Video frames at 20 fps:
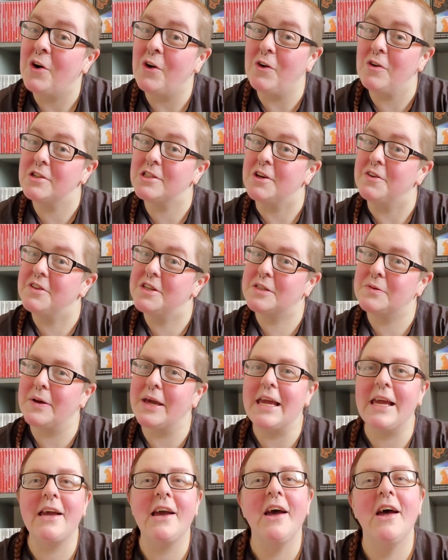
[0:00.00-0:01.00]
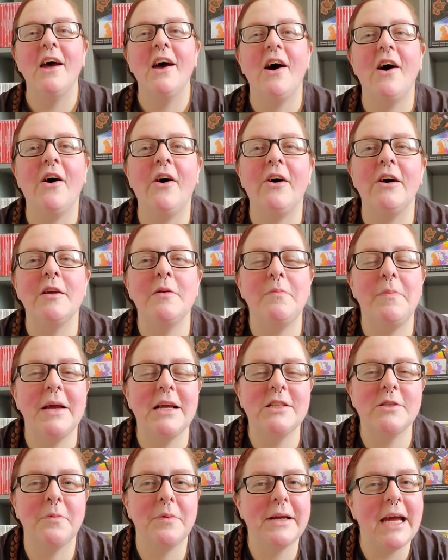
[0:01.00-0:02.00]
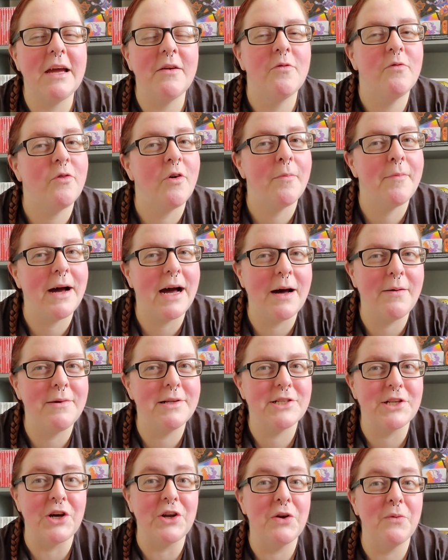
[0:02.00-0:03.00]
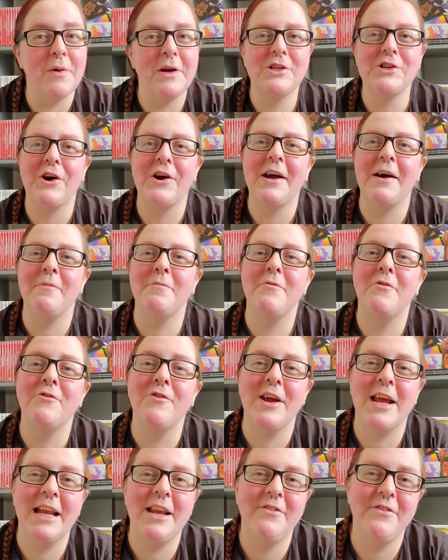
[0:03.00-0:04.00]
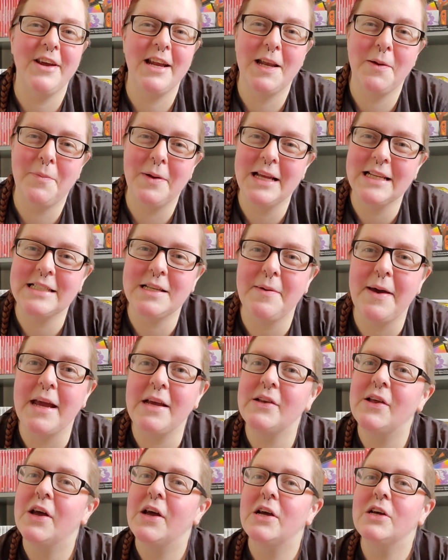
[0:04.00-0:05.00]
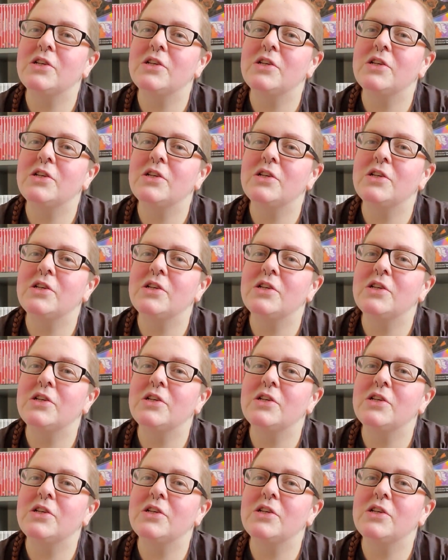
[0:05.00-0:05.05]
Also this week I picked up a game from Amazon, which I am really pleased about.